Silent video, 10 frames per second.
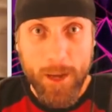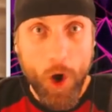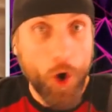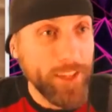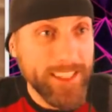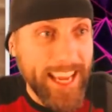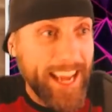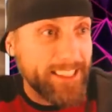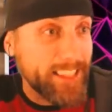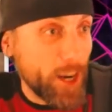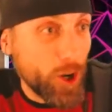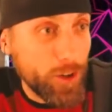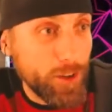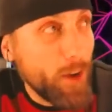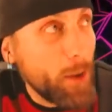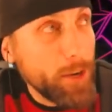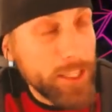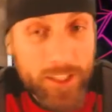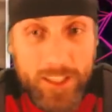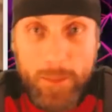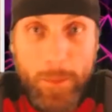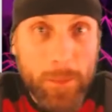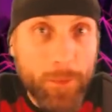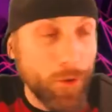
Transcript: All these ants, they heard the vibrations of the people,